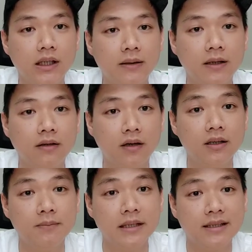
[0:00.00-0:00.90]
rather
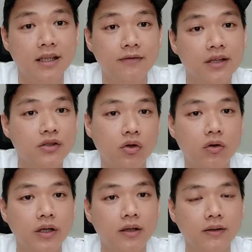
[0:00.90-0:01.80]
be safe than sorry,
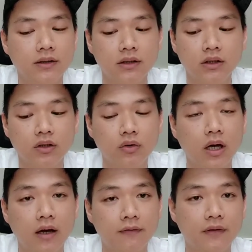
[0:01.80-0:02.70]
to
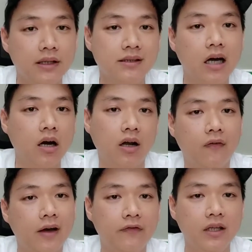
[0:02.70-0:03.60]
have this
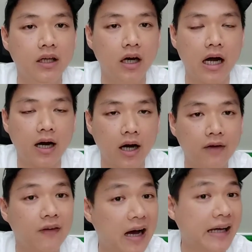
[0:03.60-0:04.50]

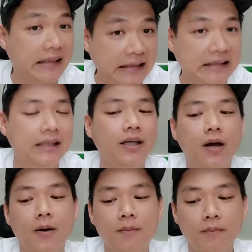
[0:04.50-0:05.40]
RFID
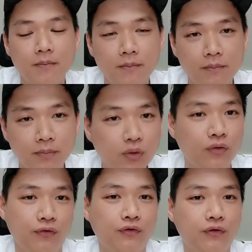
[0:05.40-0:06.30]

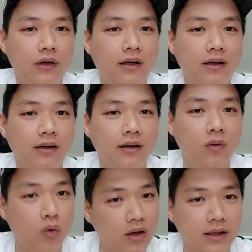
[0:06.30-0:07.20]
proof
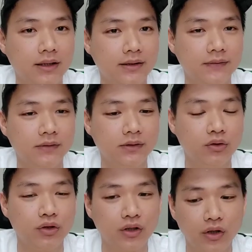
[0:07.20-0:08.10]
wallet to
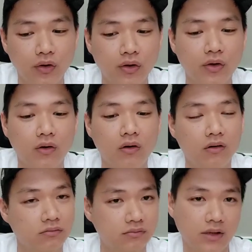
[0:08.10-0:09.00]
secure your
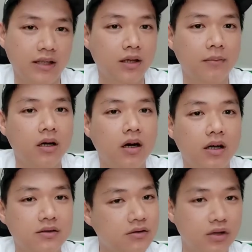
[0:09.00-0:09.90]
ATM
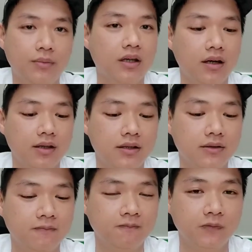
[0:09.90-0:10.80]
cards, debit cards.
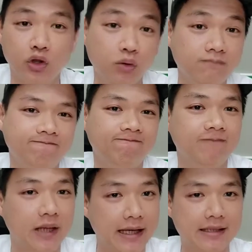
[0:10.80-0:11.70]
So
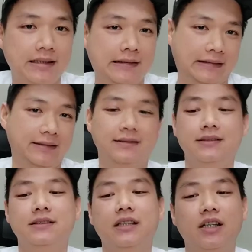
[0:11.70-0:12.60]
let's
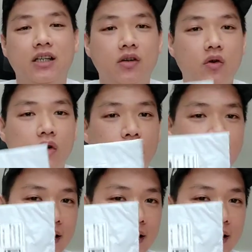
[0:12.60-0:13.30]
go on with it.